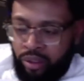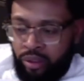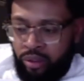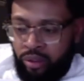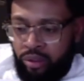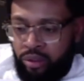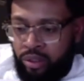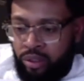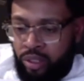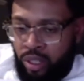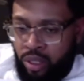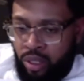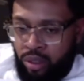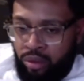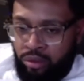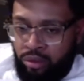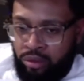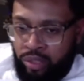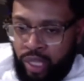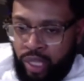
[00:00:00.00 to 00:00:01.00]
So,
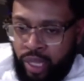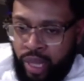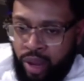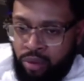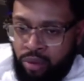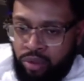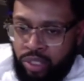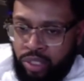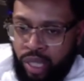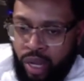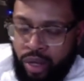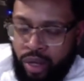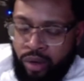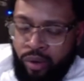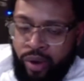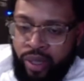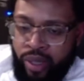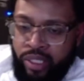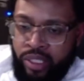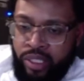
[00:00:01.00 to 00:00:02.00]
yeah, that was kind of
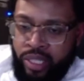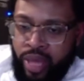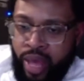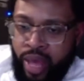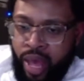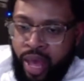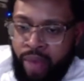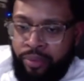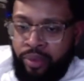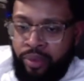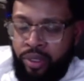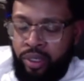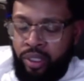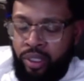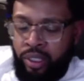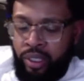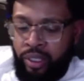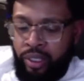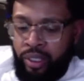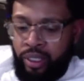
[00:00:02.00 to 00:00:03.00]
crazy. That happened
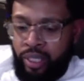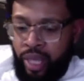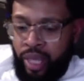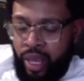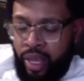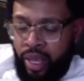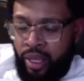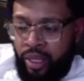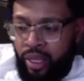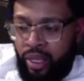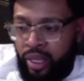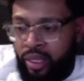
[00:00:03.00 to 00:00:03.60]
earlier today.